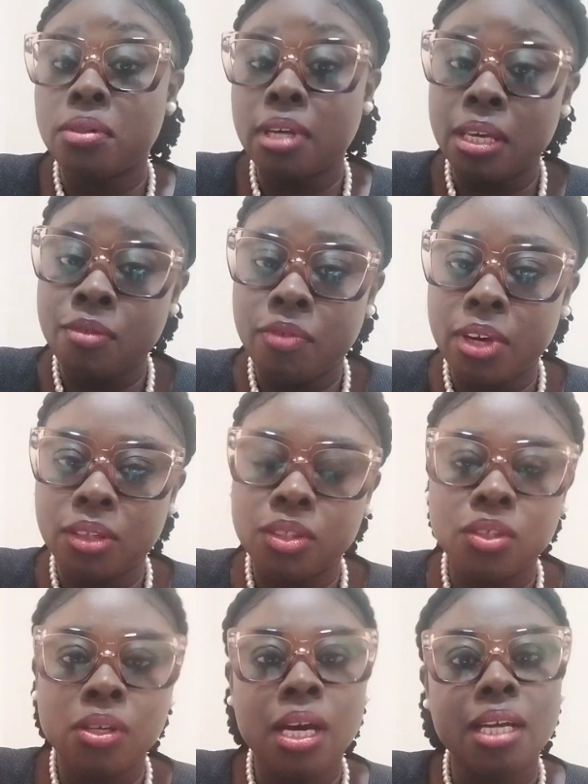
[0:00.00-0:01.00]
the effect,
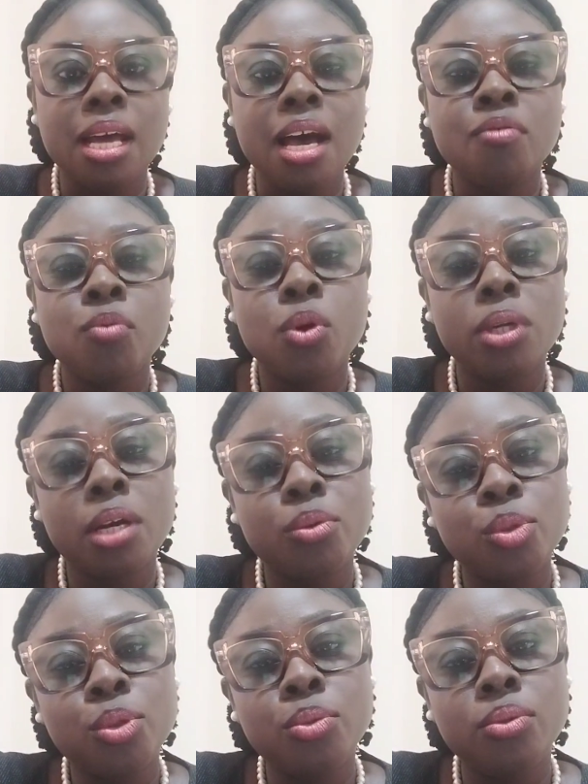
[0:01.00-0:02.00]
you can have worn out
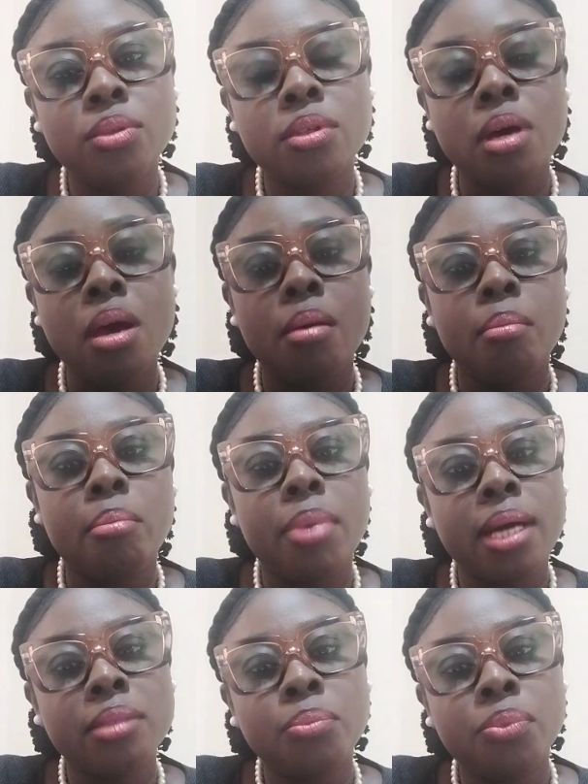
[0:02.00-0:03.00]
tooth,
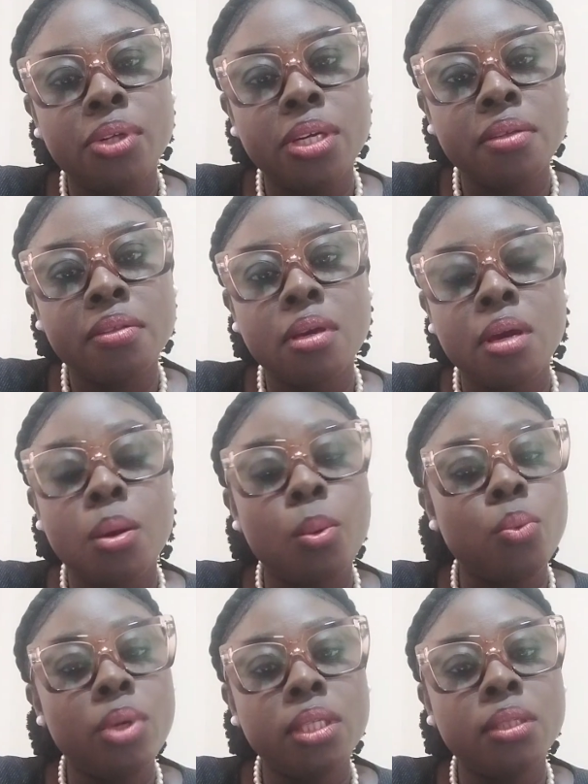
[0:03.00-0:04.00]
bad breath,
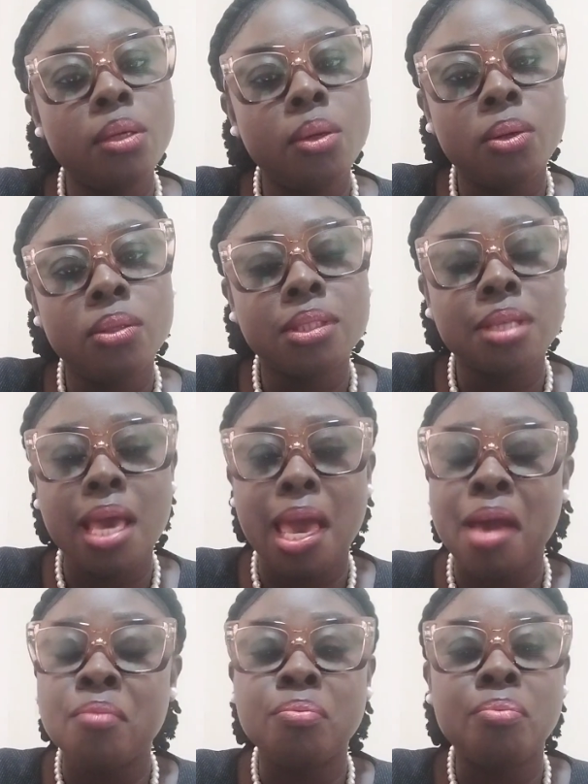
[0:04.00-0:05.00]
weight loss,
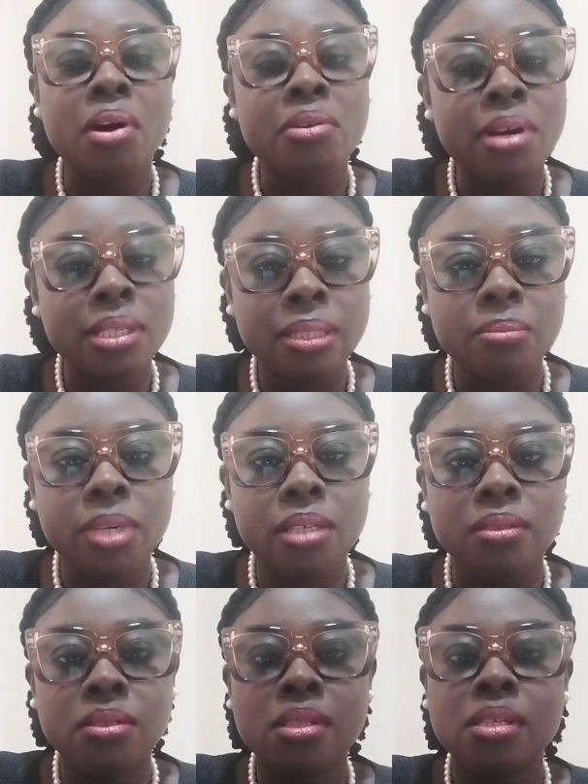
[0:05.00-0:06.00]

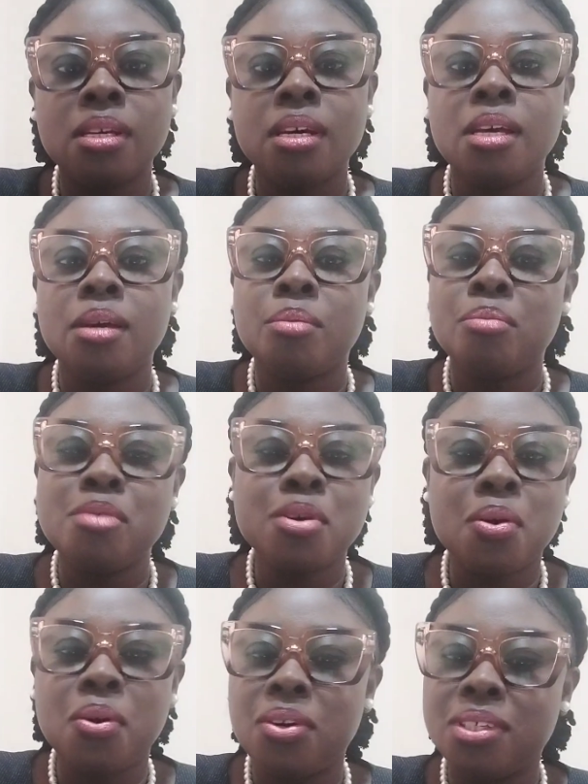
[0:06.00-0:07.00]
embarrassment,
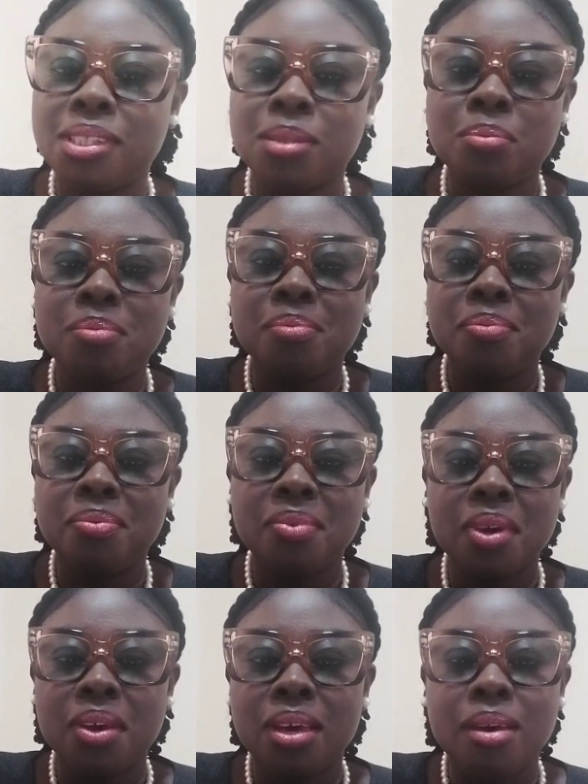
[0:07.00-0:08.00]
because
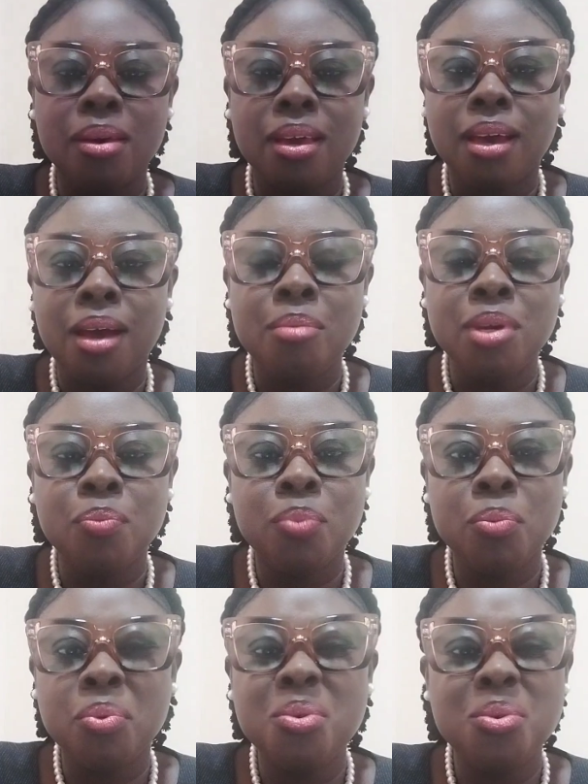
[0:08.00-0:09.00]

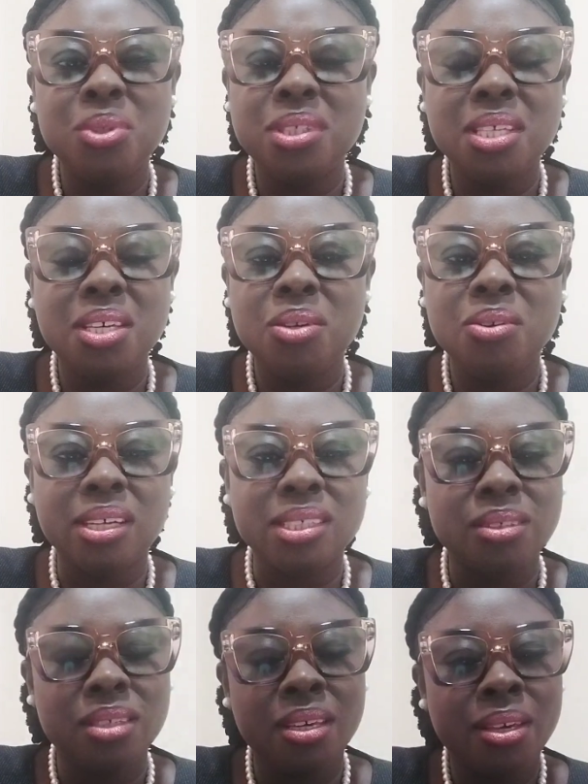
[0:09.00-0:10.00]
people will see you as,
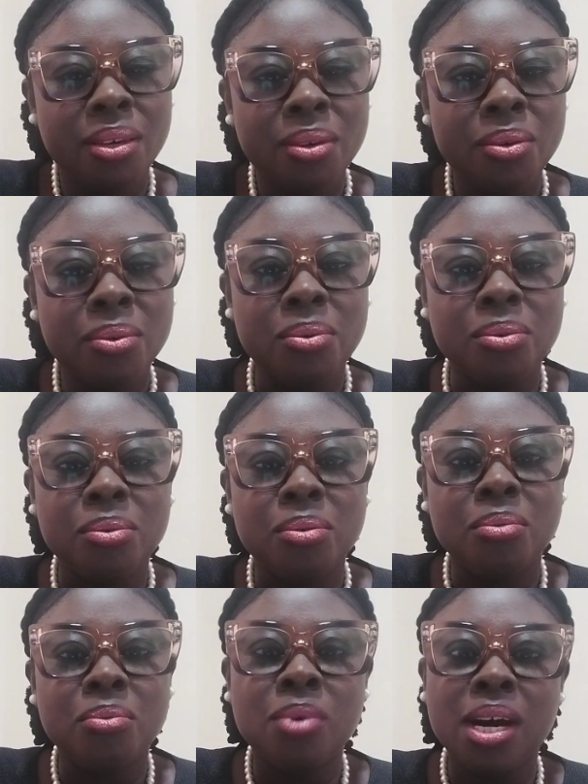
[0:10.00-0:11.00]
ew,
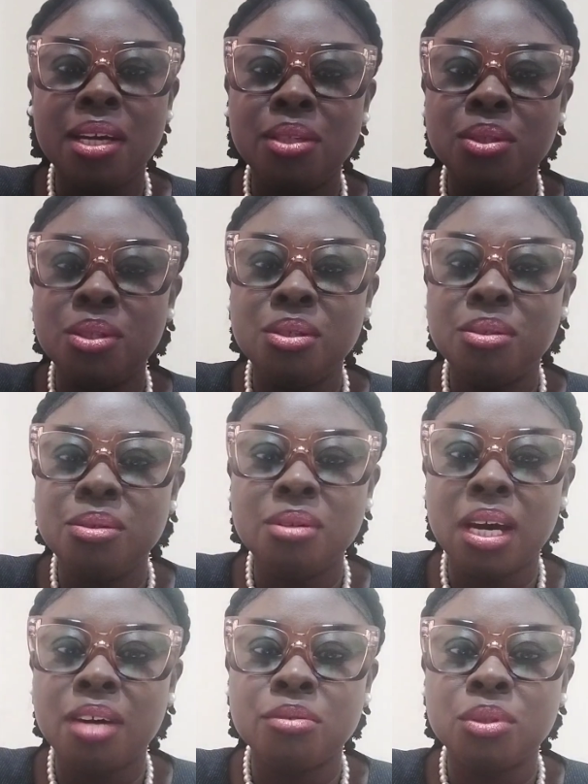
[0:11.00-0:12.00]
why do you
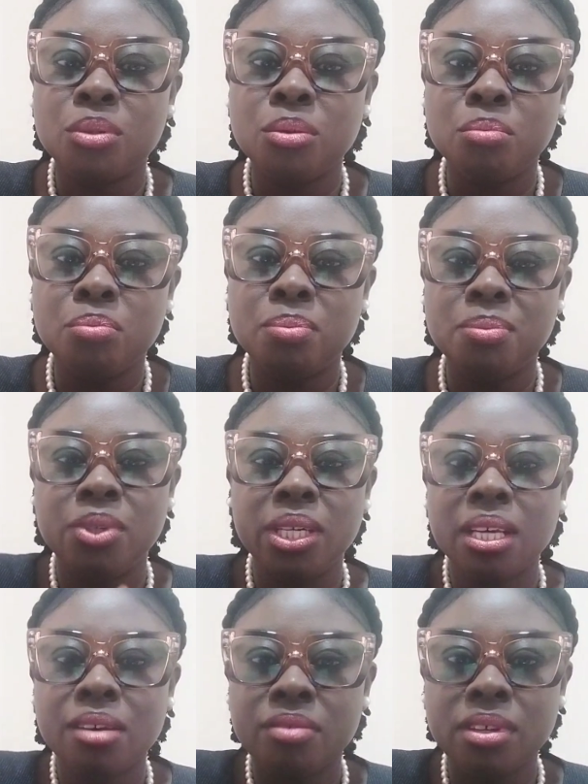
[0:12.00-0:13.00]
have to bring
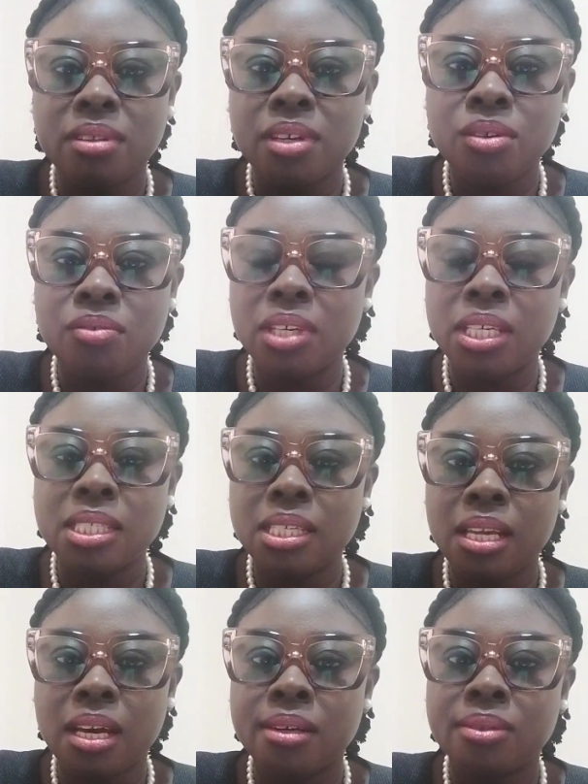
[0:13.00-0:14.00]
everything you've eaten
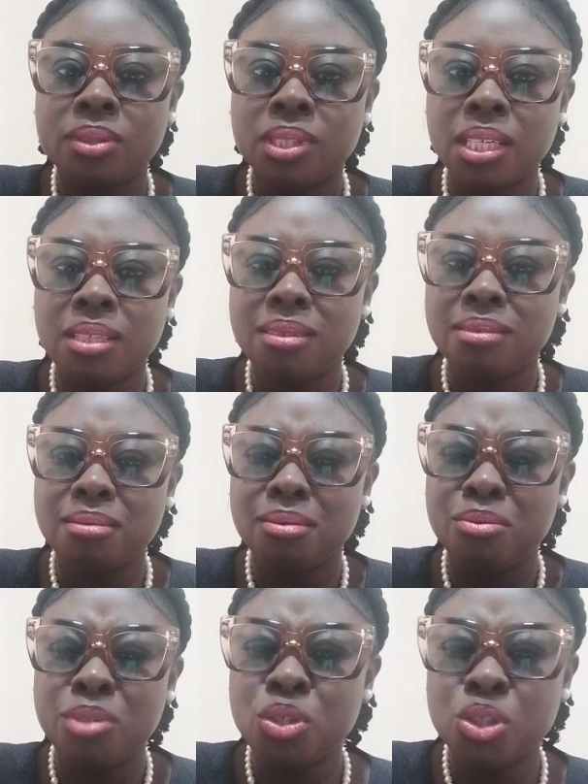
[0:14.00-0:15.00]
out and
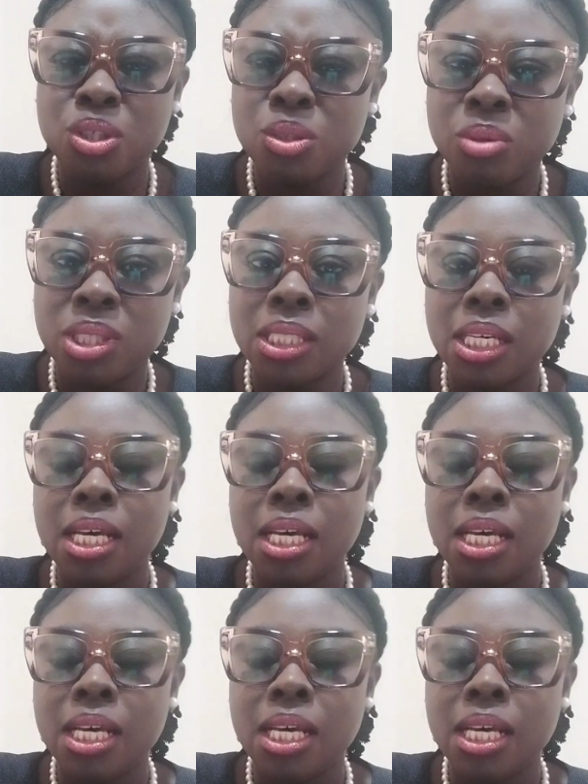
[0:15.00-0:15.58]
reach you with?